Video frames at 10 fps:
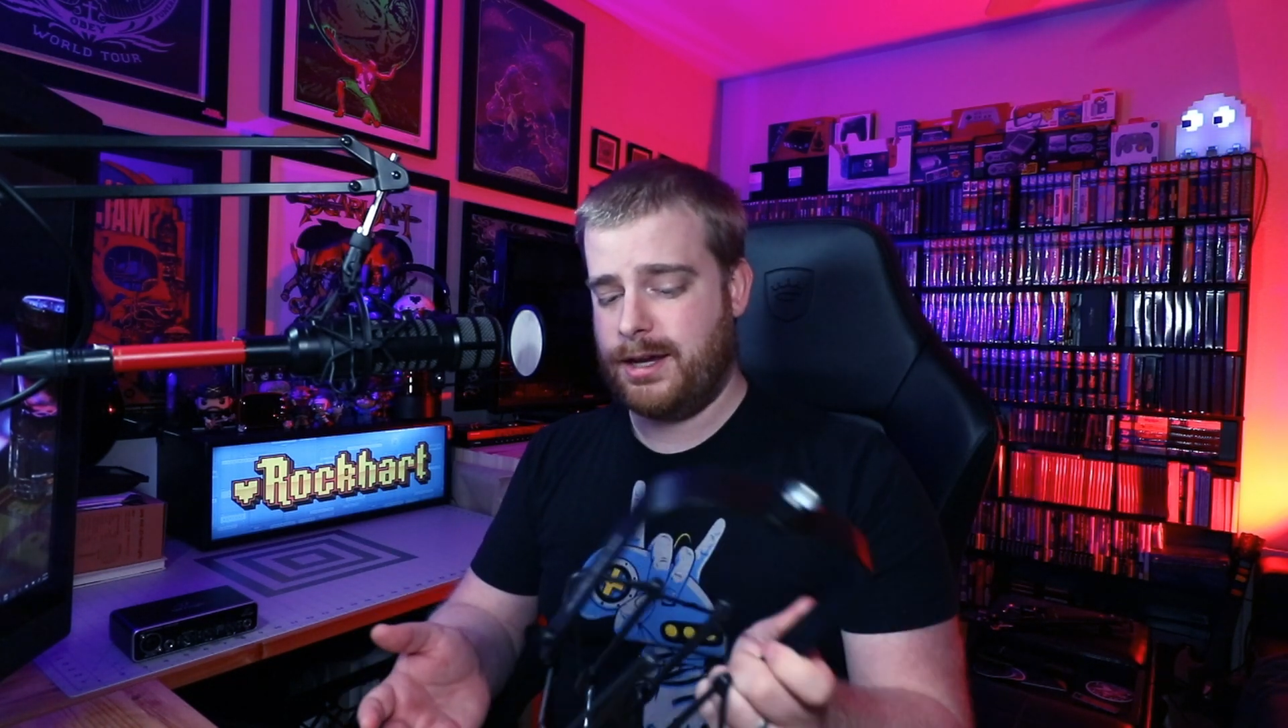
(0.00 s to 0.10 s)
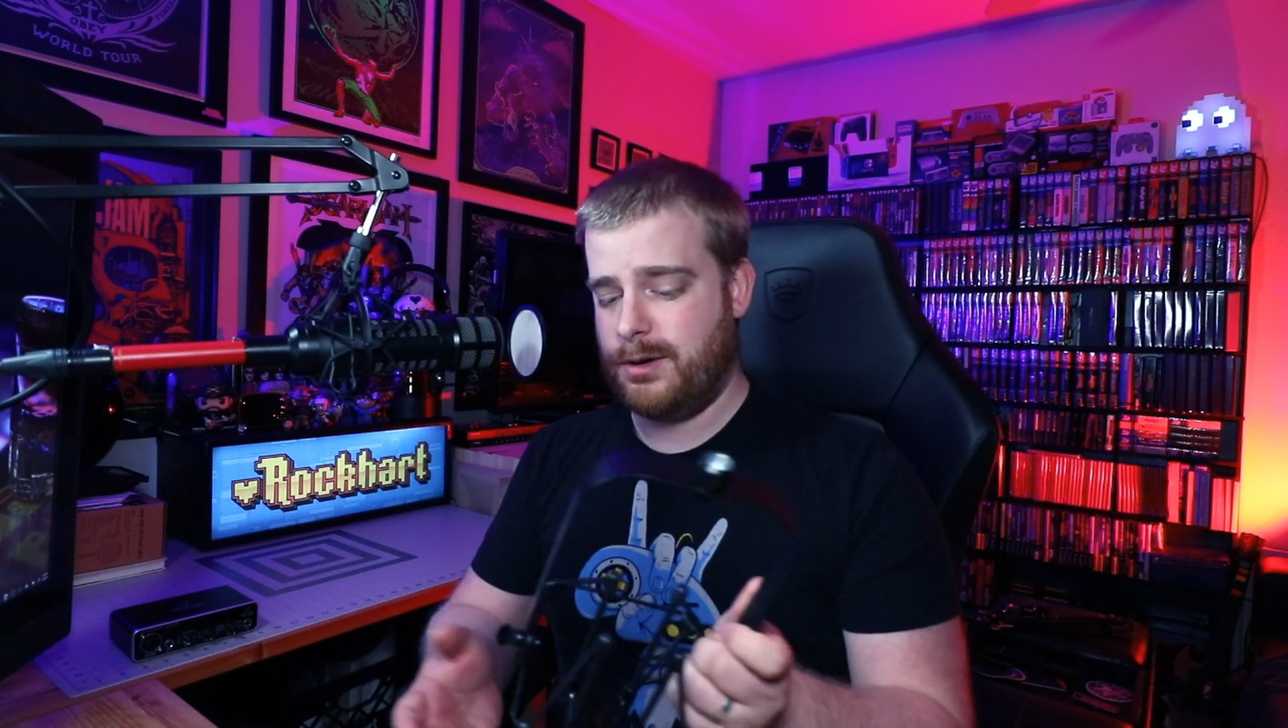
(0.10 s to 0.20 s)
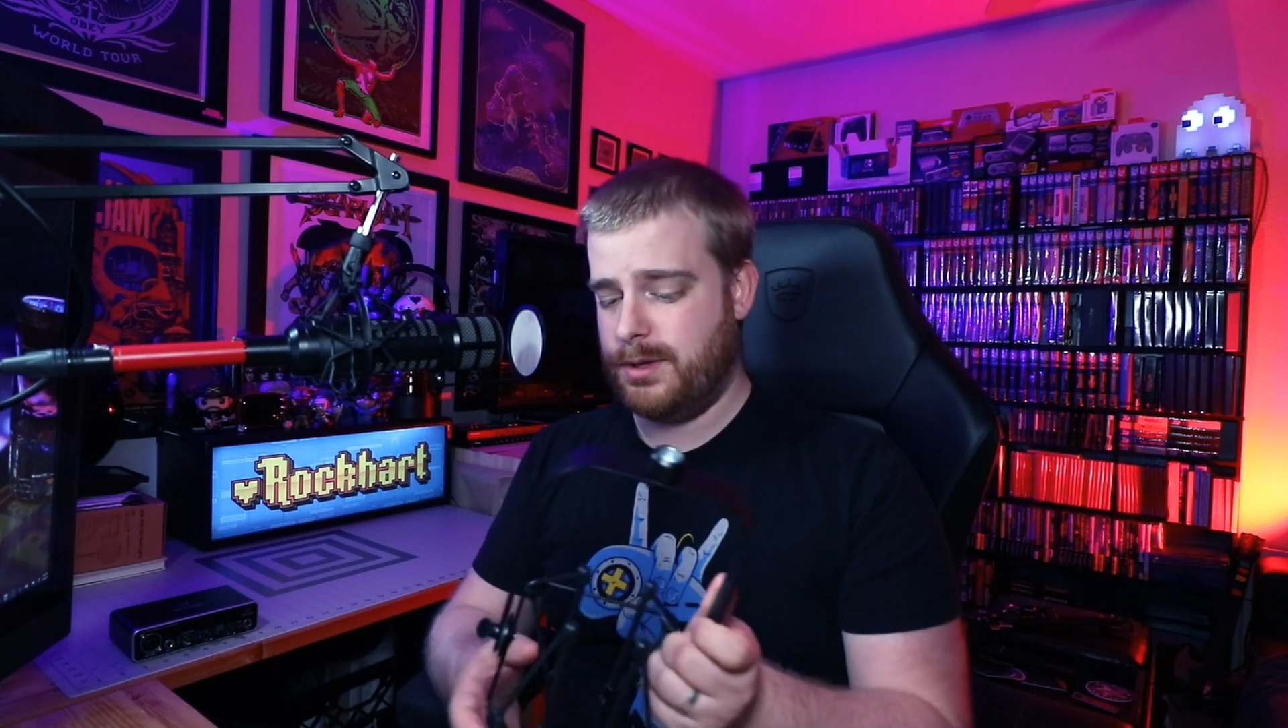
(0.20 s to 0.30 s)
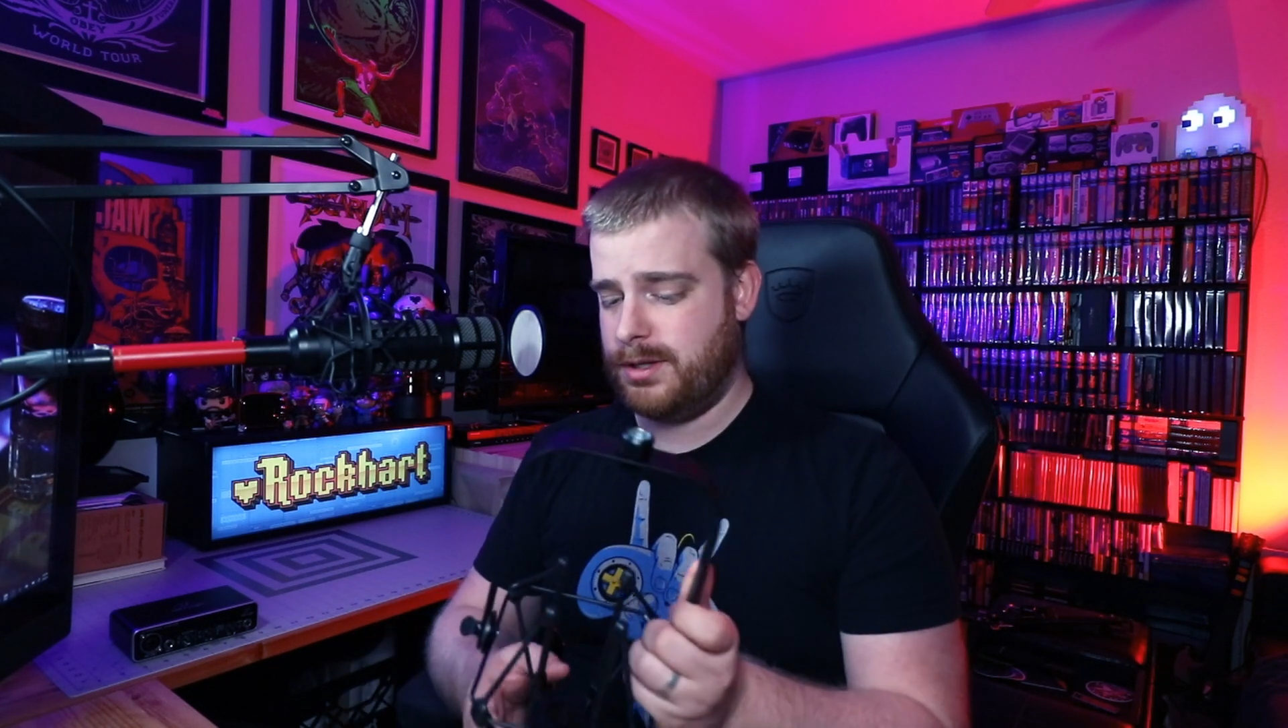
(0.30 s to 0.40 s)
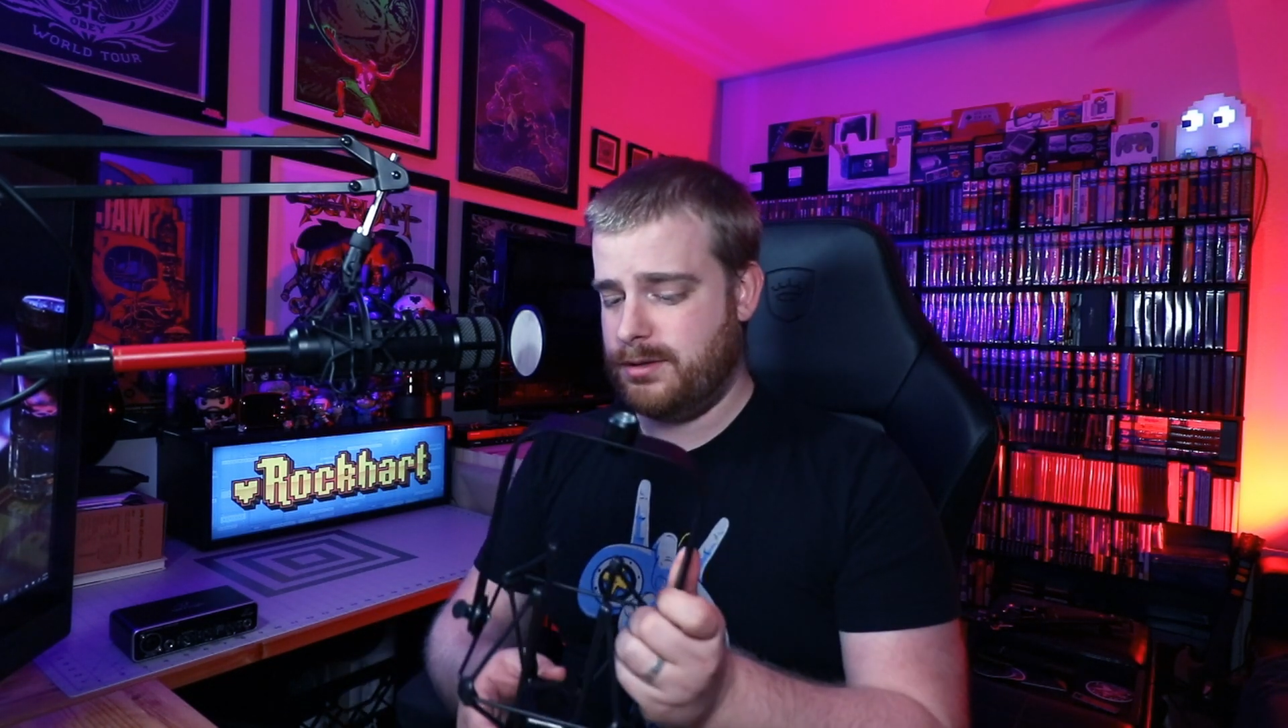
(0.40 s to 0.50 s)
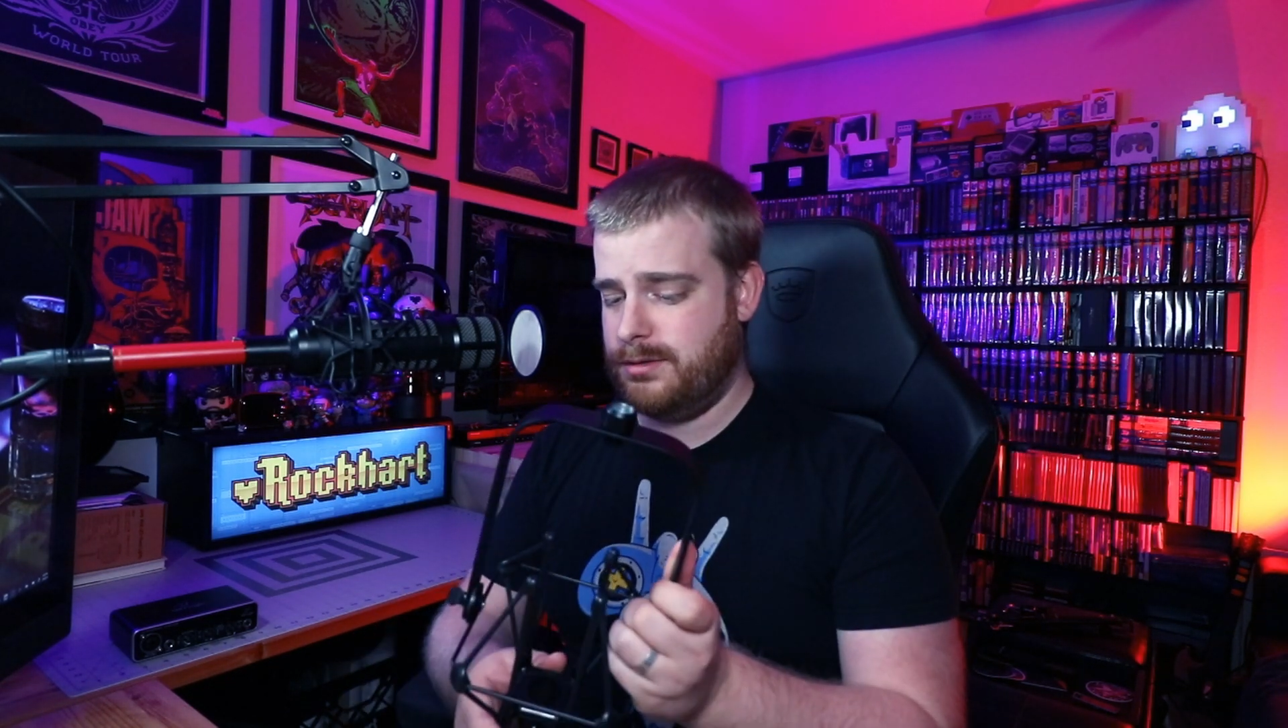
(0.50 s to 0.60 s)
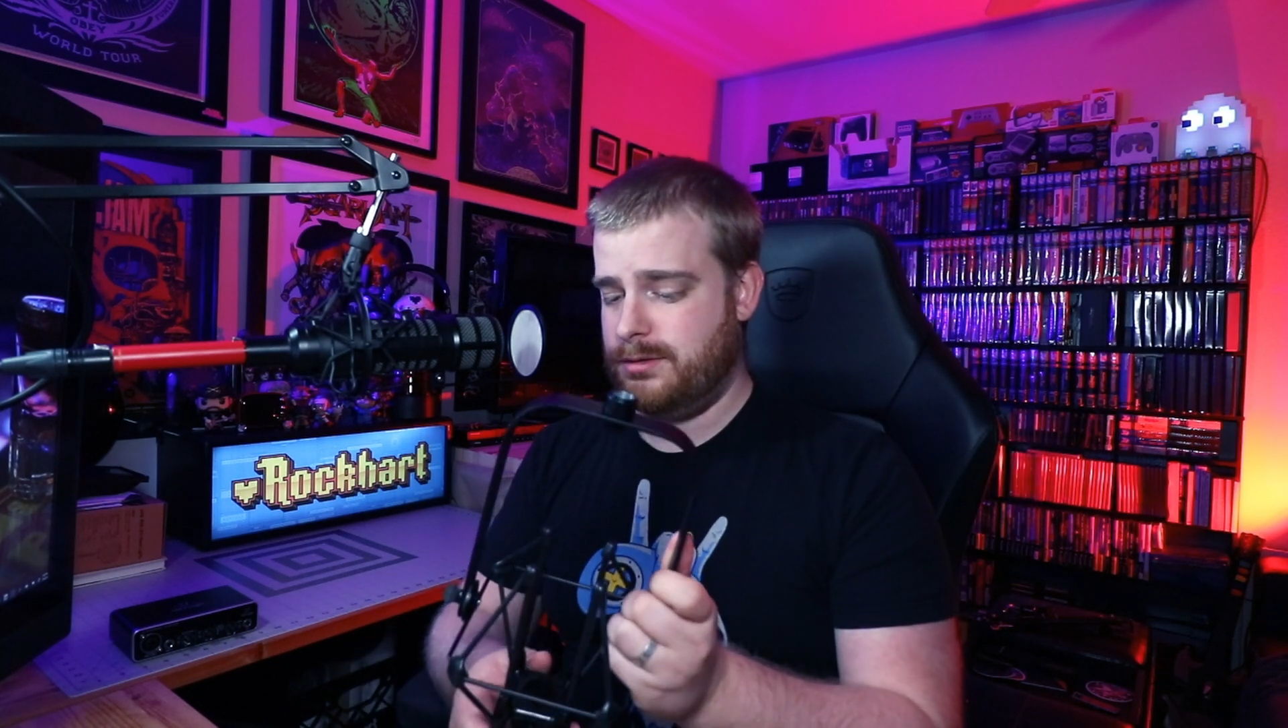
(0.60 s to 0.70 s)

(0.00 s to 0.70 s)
how it